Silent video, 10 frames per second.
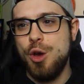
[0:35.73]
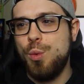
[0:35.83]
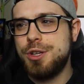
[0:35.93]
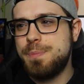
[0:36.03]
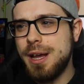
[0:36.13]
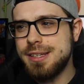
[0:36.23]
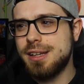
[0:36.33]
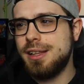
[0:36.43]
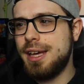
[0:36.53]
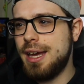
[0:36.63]
which
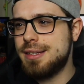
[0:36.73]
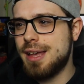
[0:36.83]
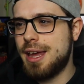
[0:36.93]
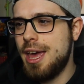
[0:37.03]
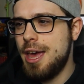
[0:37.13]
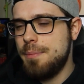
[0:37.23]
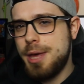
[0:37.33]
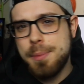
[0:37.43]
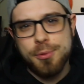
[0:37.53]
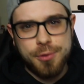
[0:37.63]
basically is like
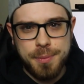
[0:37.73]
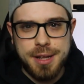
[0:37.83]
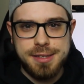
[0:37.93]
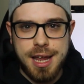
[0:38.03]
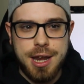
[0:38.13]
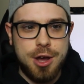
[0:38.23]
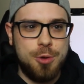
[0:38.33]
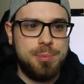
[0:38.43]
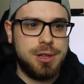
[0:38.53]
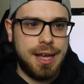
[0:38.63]
people from
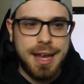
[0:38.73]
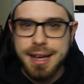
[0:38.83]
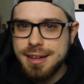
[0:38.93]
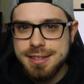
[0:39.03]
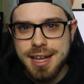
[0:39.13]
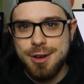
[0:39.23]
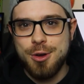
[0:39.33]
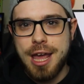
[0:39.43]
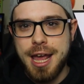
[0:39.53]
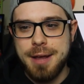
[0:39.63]
Nintendo playing
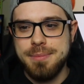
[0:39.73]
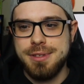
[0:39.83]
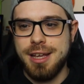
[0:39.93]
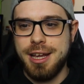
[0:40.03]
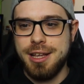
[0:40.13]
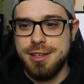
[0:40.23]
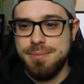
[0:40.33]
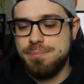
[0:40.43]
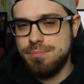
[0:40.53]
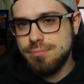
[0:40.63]
Nintendo games, like
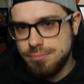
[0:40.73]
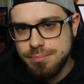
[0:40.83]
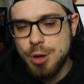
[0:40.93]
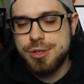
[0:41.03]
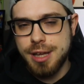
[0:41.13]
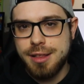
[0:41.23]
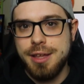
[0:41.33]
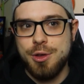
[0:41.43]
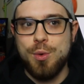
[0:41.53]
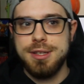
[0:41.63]
most
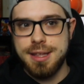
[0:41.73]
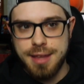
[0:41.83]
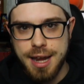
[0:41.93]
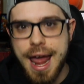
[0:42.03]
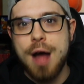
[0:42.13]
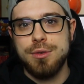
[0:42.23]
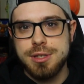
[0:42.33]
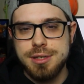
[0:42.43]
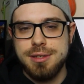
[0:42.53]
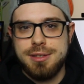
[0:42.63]
likely the ones that they
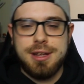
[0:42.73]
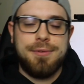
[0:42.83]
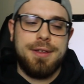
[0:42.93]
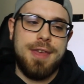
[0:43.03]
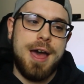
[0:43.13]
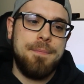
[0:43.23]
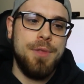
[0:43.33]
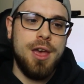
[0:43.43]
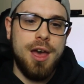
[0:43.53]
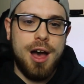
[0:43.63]
announce, stuff like that,
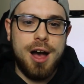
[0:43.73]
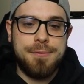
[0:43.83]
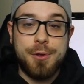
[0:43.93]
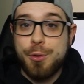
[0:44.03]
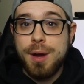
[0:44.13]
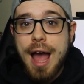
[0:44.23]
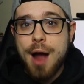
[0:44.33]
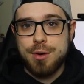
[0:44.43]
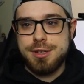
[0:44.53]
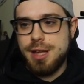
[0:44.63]
uh, for three
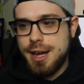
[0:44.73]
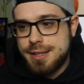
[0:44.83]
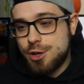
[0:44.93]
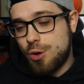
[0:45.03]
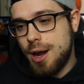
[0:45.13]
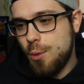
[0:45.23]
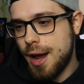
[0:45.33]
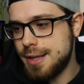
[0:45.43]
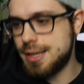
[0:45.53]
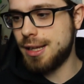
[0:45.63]
hours. And it's a great
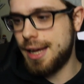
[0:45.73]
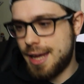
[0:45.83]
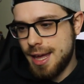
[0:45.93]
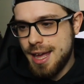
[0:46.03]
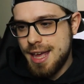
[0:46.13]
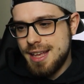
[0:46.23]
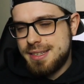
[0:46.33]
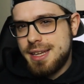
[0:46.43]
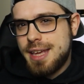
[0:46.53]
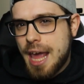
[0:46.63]
way to like
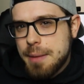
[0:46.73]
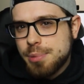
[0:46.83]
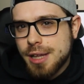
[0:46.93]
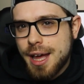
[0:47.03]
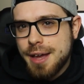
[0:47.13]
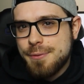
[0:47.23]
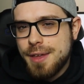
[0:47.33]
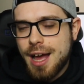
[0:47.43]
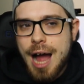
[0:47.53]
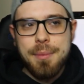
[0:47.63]
see gameplay of
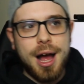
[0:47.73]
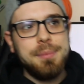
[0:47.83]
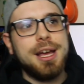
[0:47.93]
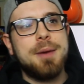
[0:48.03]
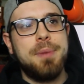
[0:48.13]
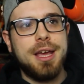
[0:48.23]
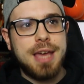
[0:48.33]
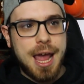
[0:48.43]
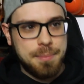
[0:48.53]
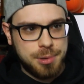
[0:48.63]
things. I'm, I'm like a big
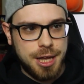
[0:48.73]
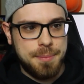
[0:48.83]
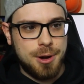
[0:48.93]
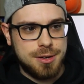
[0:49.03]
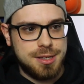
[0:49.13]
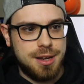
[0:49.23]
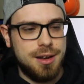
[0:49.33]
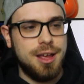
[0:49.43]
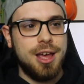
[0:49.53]
gameplay person.